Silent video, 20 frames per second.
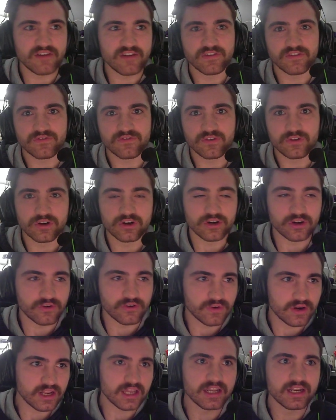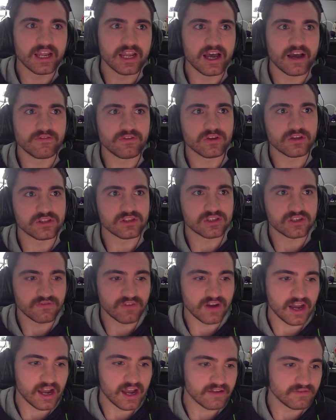if you're gritty enough, you can
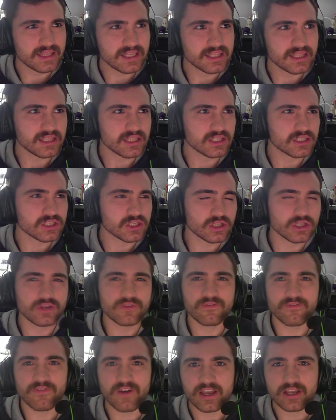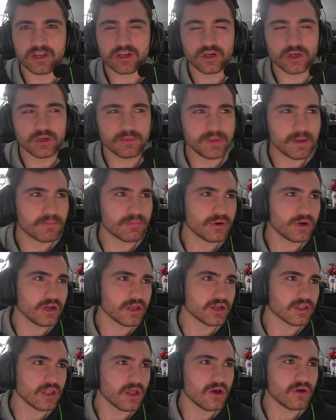survive. Just think that this fight could be pretty
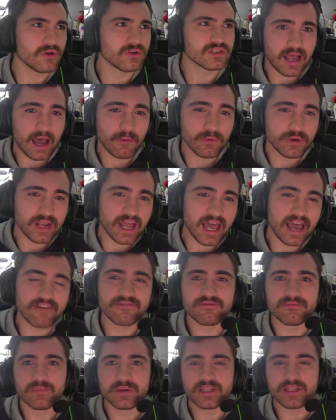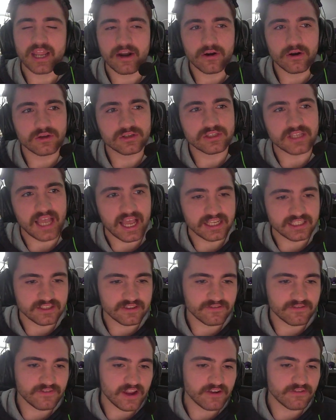close. I would have Mederos as
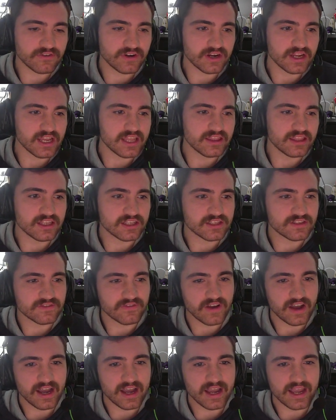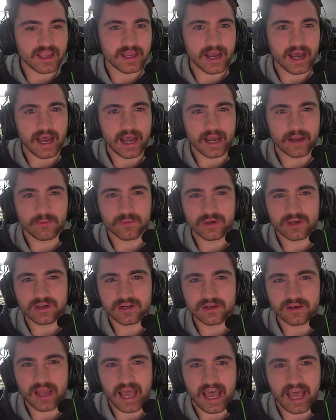the favorite in this fight. I
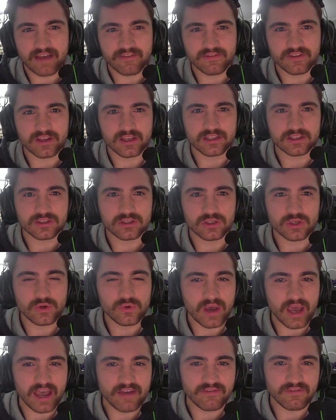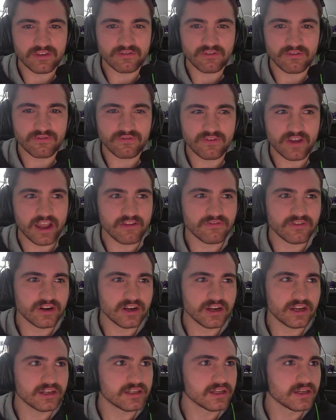wouldn't have it too heavy of a
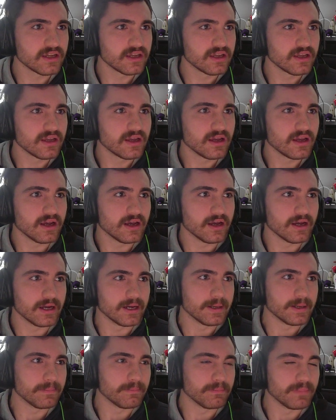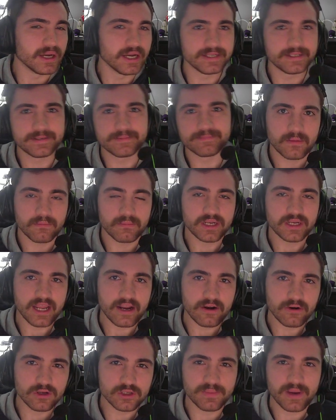favorite, but
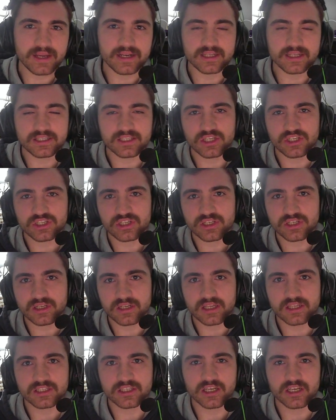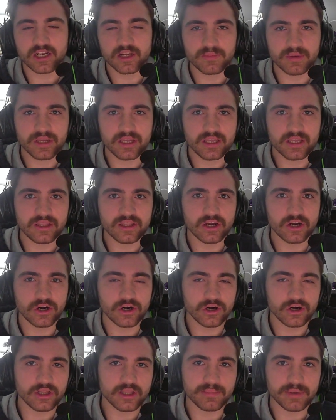Mederos by decision is going to be the
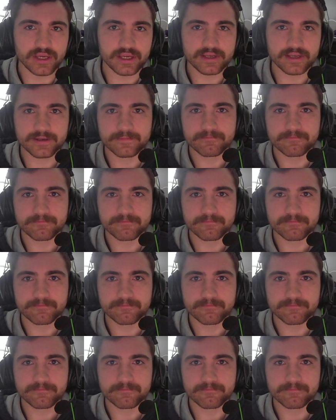early pick.